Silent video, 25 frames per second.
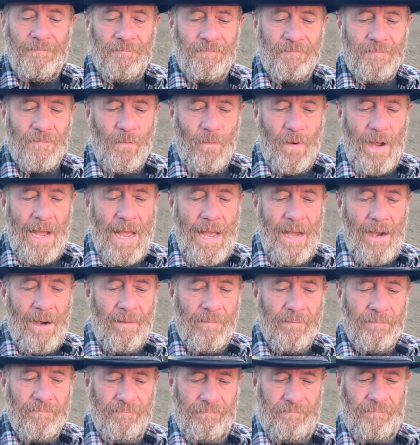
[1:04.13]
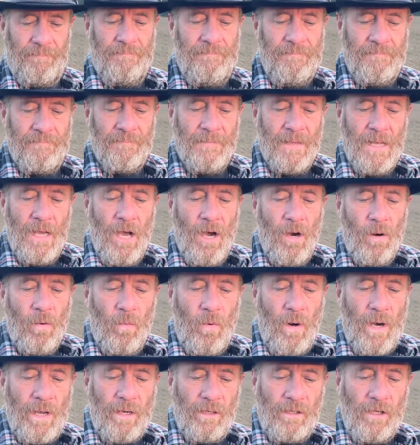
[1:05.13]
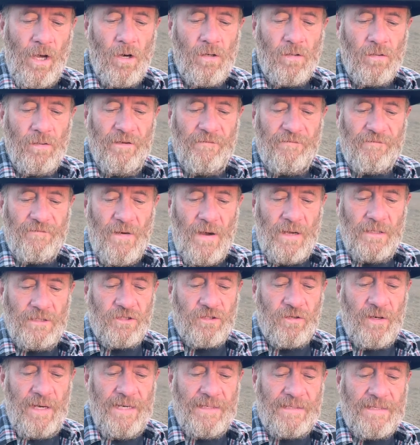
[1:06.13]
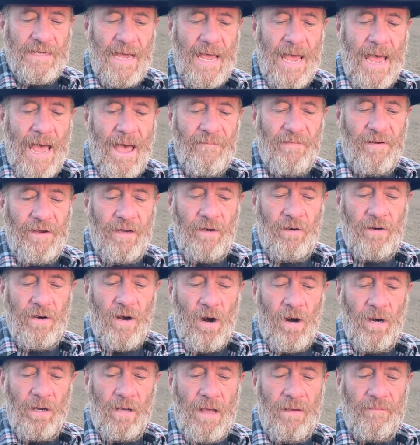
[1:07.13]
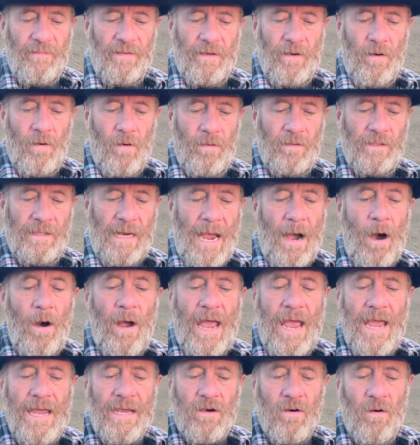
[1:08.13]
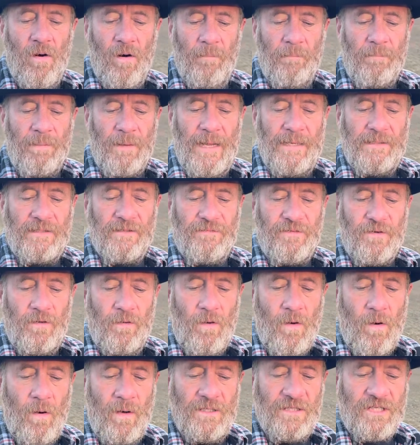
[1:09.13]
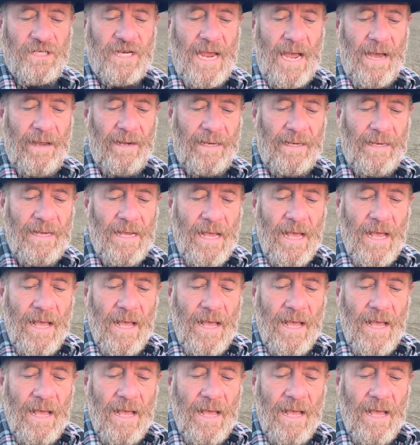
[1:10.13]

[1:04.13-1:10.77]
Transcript: Wow. What a local and fun treat to have here in our lovely acorn-plentiful Orange County.